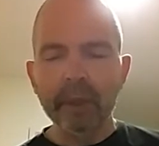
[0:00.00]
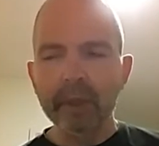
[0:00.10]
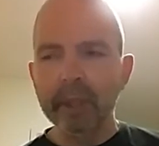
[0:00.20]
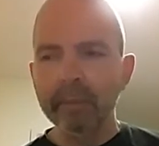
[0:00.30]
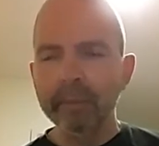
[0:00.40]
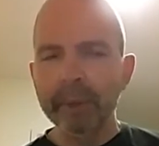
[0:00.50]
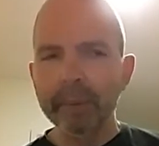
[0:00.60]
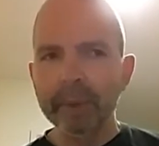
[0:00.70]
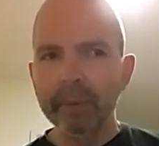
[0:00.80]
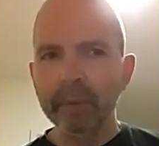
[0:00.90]

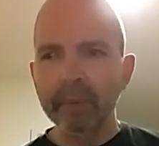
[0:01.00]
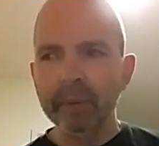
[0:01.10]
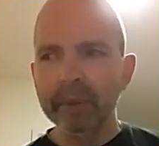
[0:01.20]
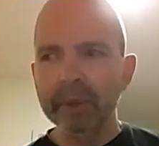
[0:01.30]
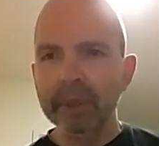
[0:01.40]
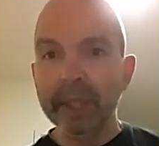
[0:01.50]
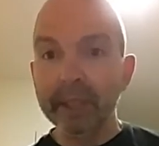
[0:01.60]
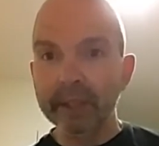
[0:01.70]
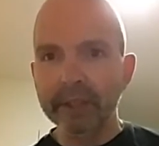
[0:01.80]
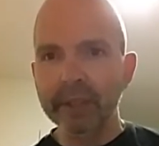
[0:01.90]
People don't
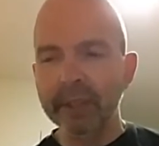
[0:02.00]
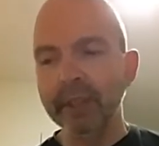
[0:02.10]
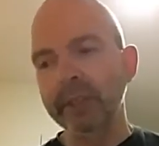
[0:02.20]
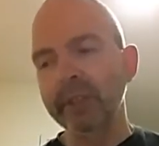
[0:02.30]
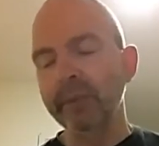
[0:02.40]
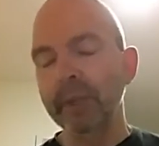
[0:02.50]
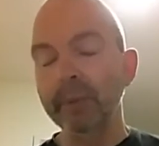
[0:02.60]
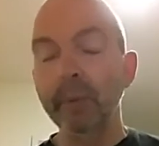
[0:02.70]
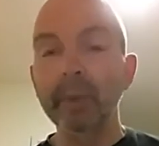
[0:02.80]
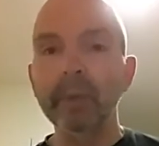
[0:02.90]
take us into
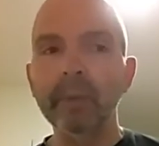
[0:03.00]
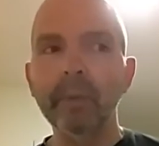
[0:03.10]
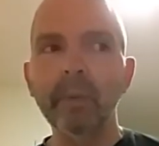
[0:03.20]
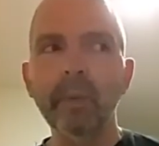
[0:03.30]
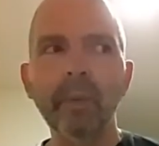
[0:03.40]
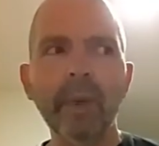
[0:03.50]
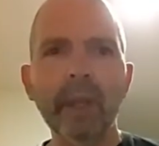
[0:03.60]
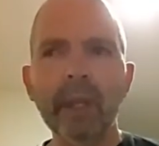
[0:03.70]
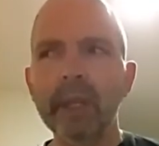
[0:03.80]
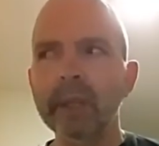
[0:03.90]
consideration.
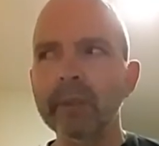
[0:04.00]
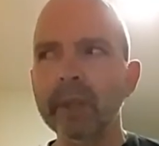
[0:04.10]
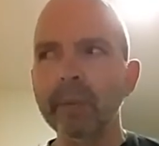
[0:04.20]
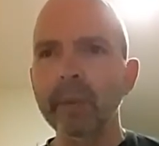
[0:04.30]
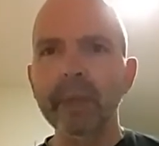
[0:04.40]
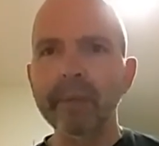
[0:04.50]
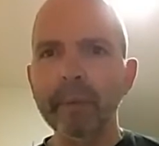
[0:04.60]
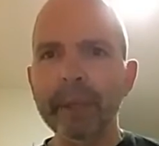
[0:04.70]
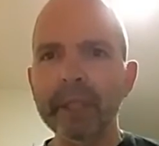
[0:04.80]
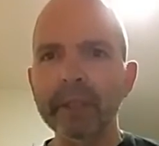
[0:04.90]
It's like we're never
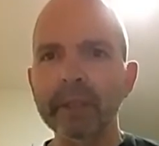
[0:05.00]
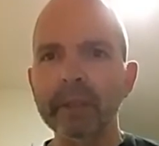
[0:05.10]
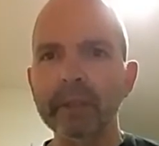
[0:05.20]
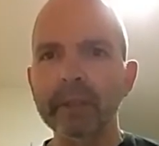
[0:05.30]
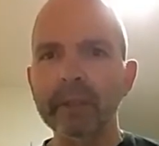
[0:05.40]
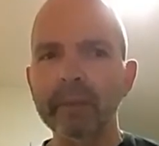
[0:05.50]
mentioned.